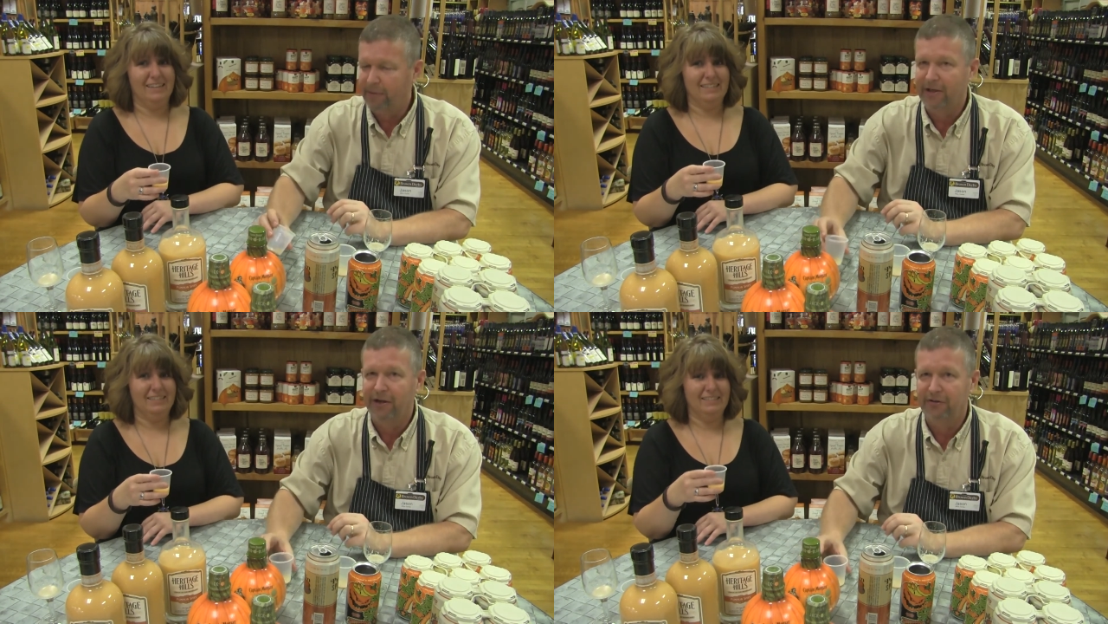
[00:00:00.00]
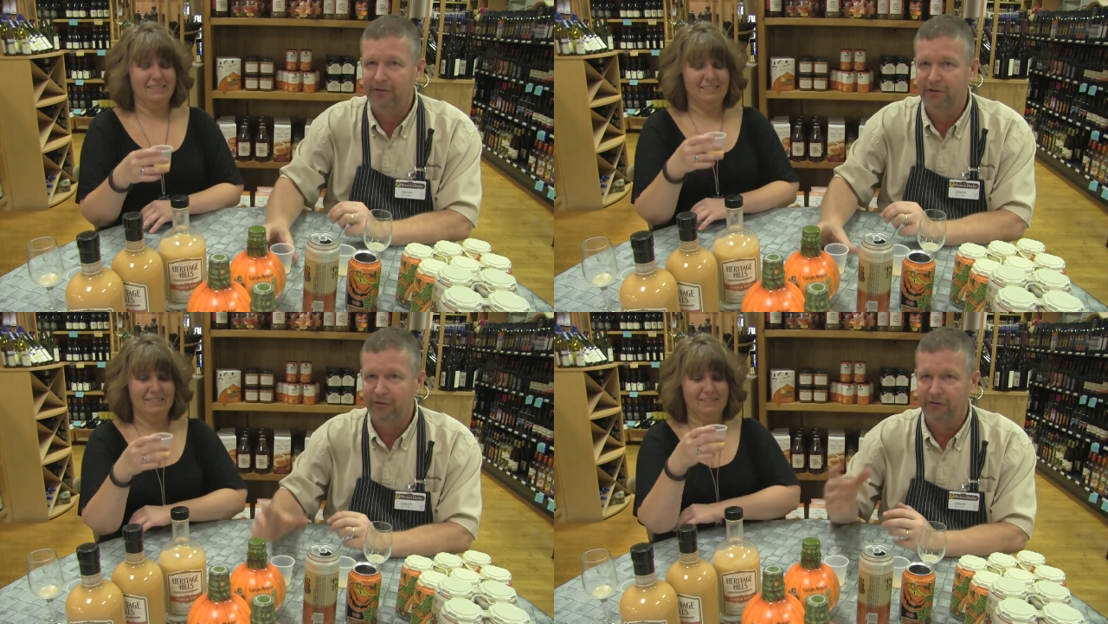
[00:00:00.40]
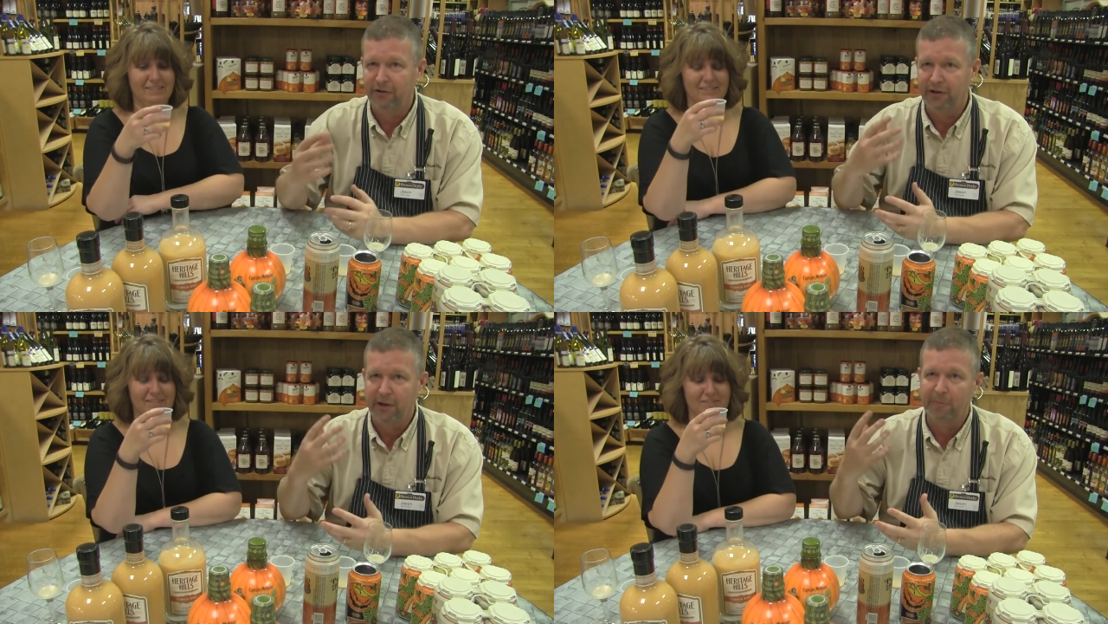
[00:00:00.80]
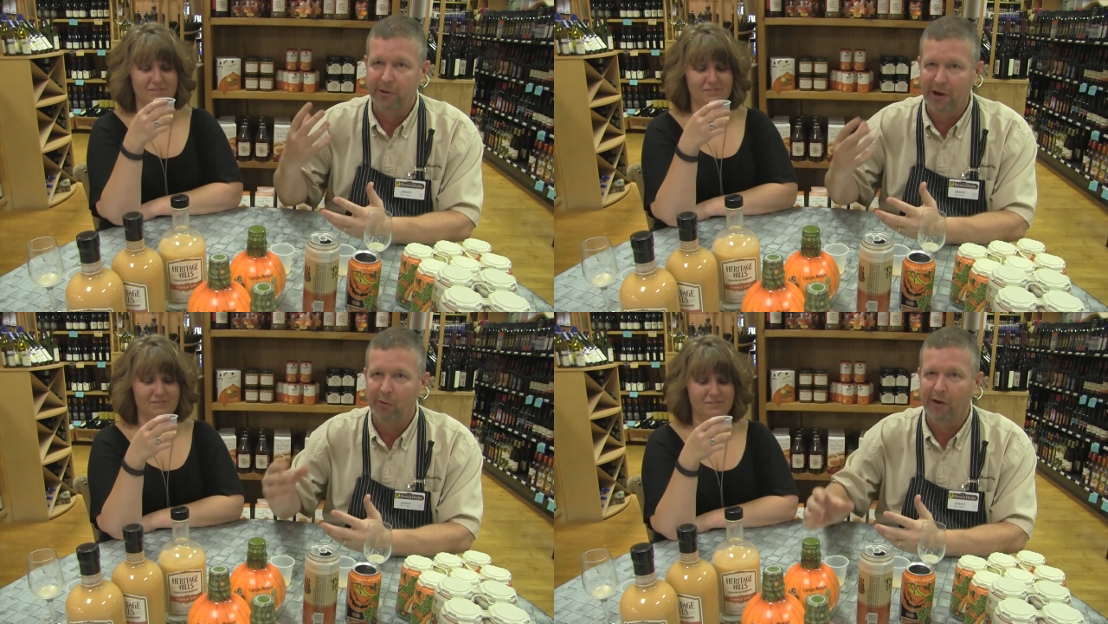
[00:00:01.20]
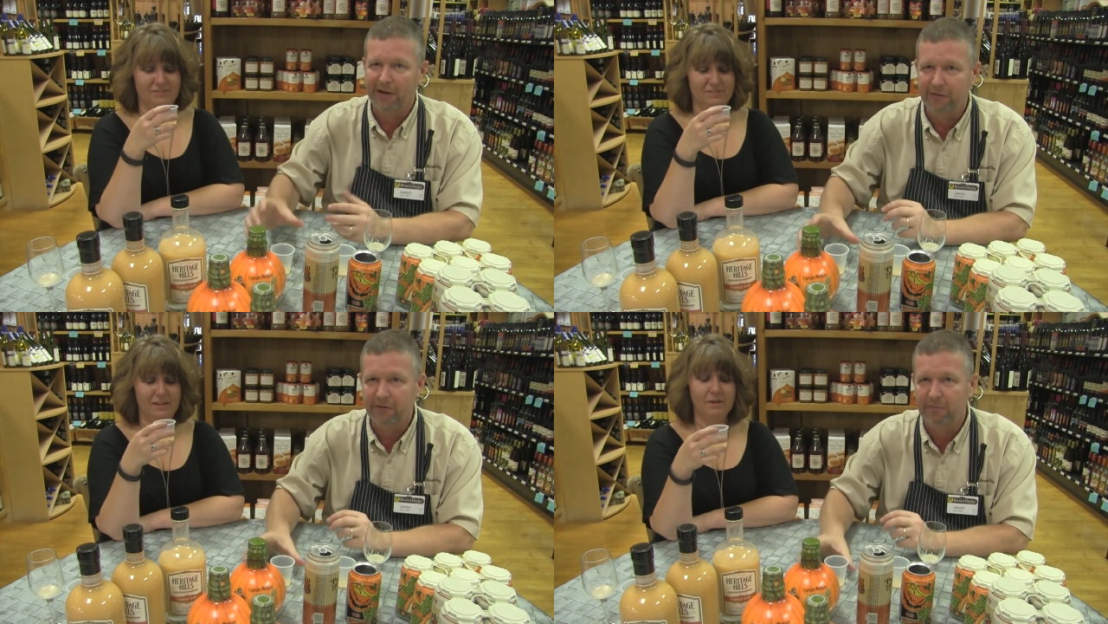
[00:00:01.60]
Speaker 1: because it is filling up your
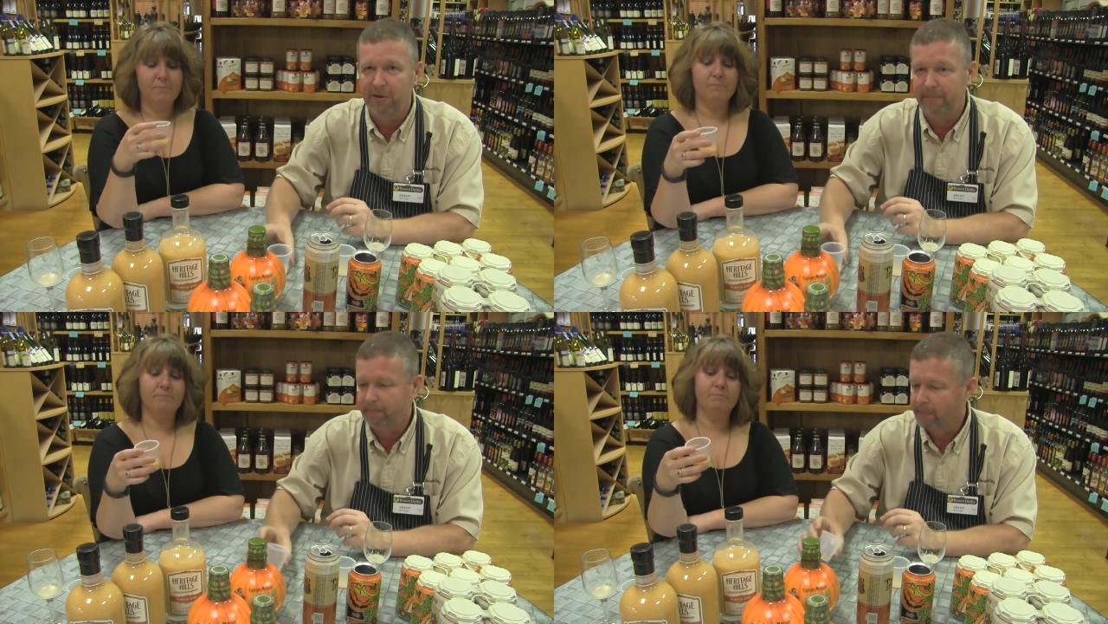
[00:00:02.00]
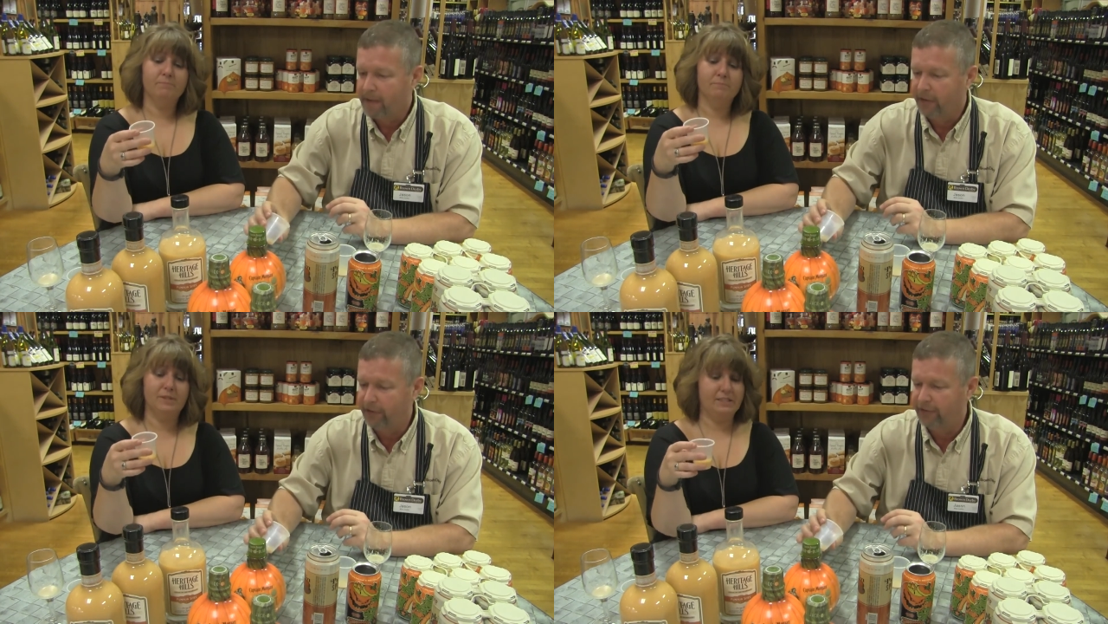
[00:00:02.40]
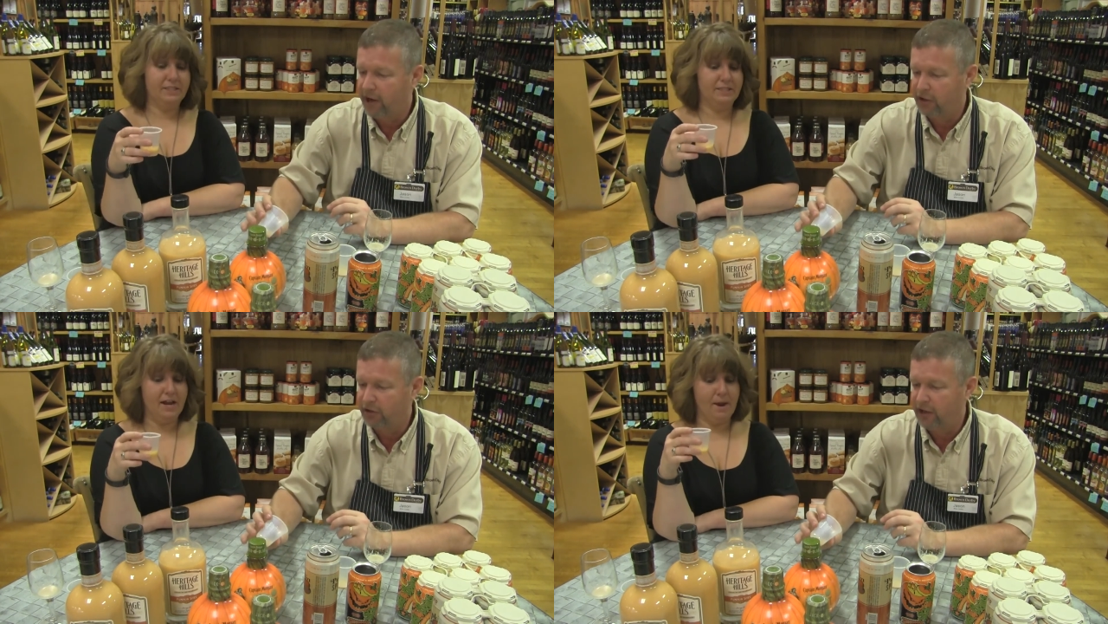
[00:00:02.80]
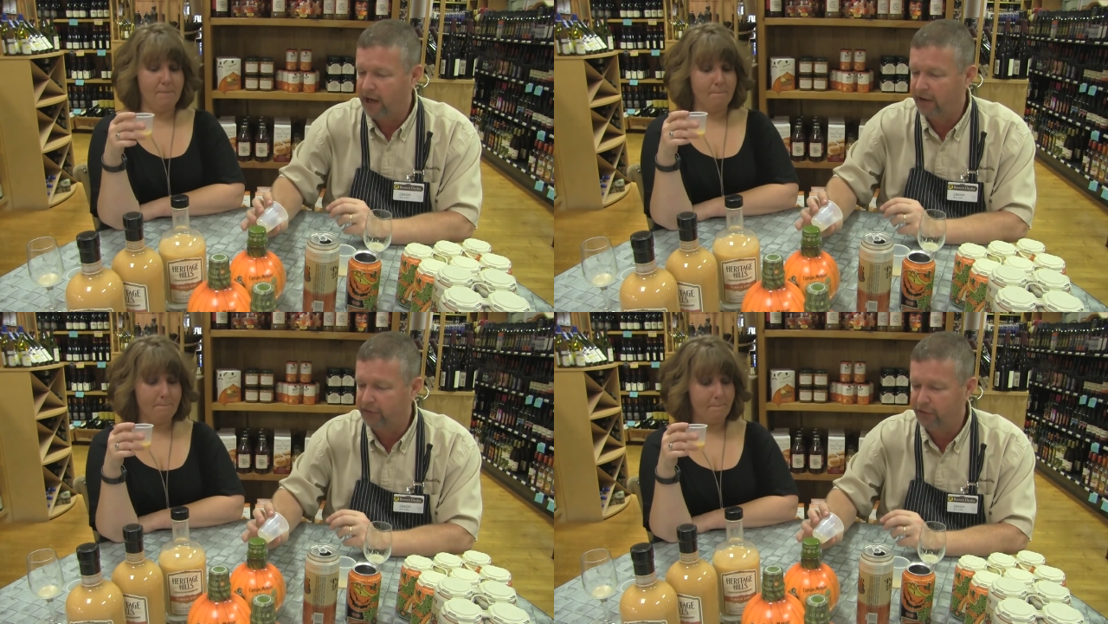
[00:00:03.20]
airwaves but this, this actually not... has